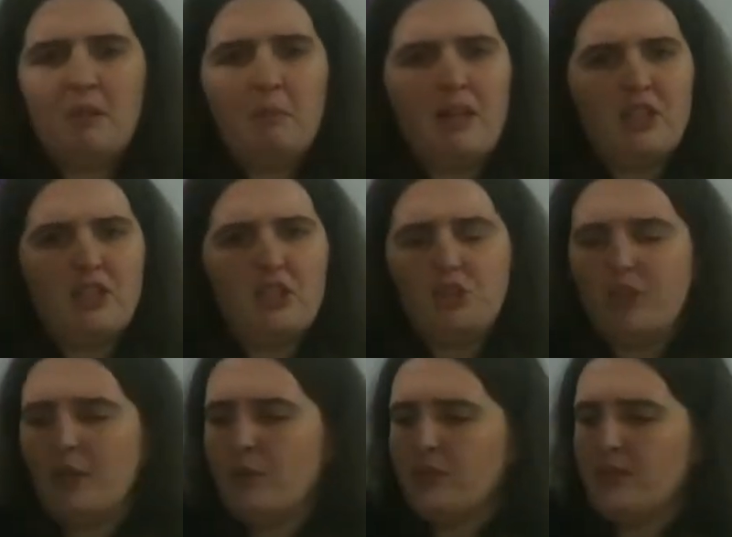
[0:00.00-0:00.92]
Imagine the
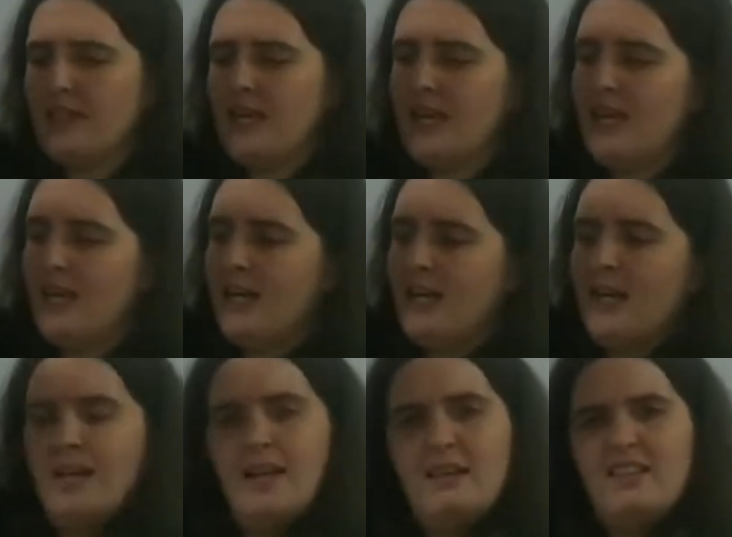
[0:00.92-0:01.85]
string wasn't there.
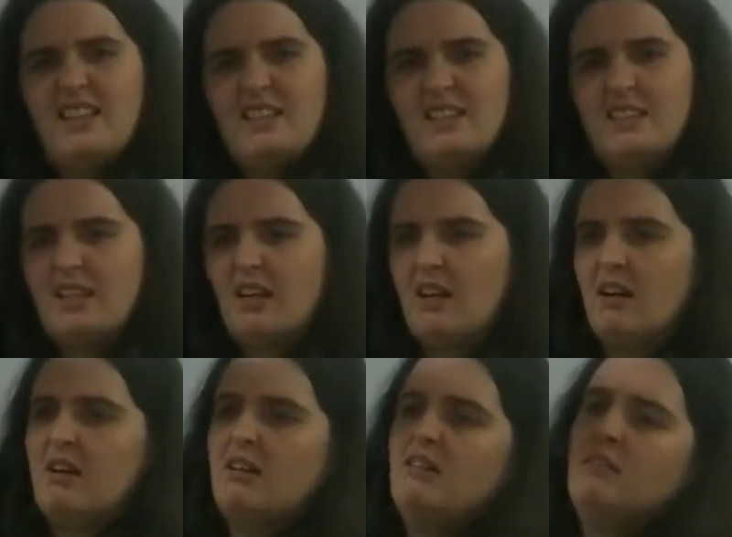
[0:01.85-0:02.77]
This is the
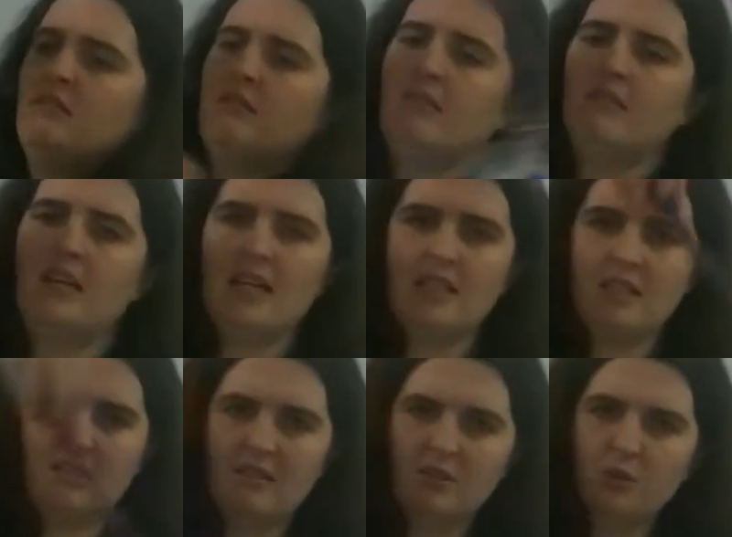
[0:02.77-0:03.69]
car.
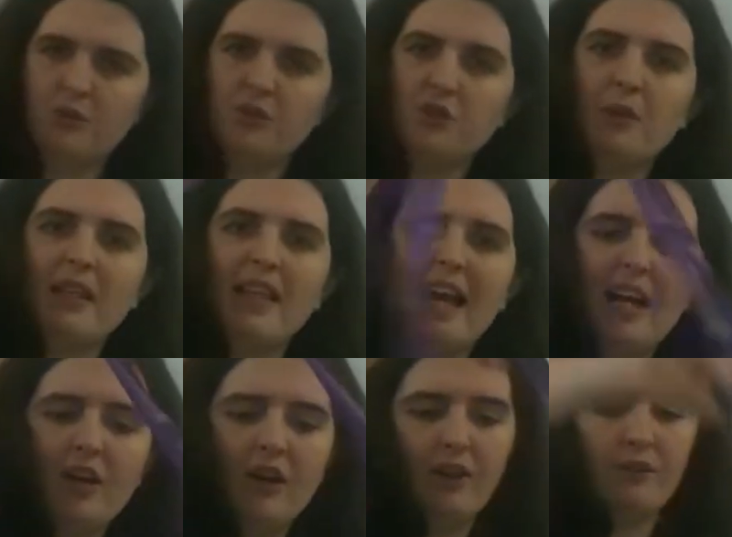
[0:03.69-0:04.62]
It's sort of doing that
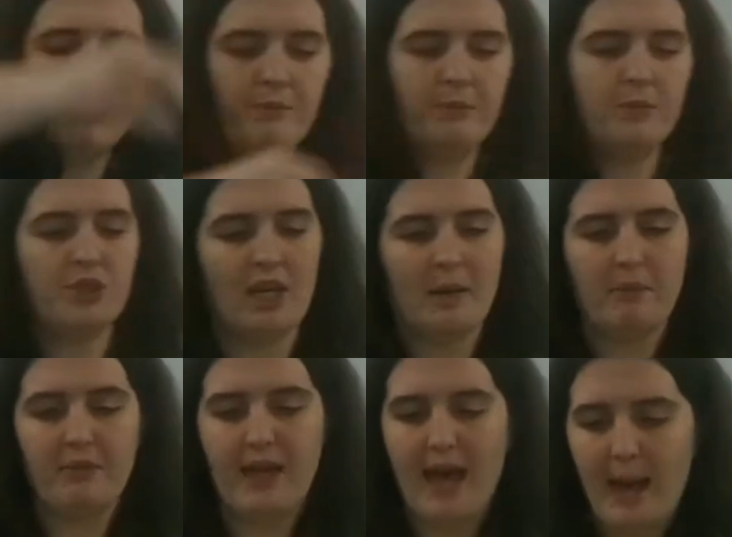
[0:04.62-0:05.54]
kind of shape
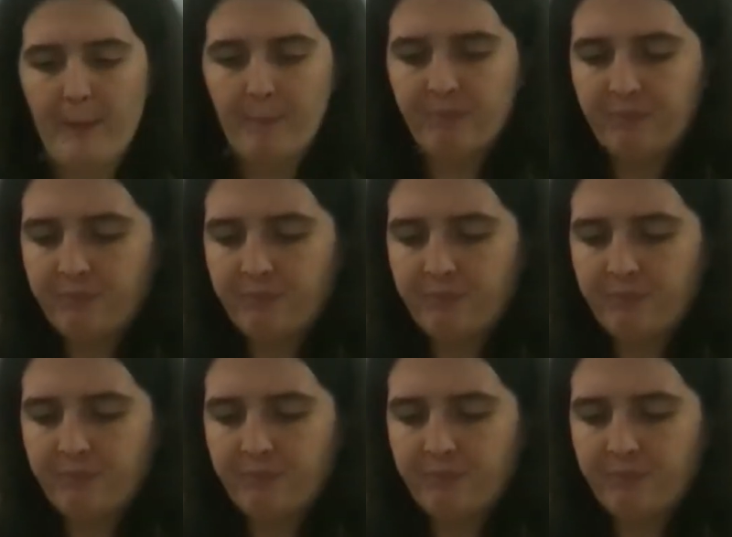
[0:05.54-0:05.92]
there.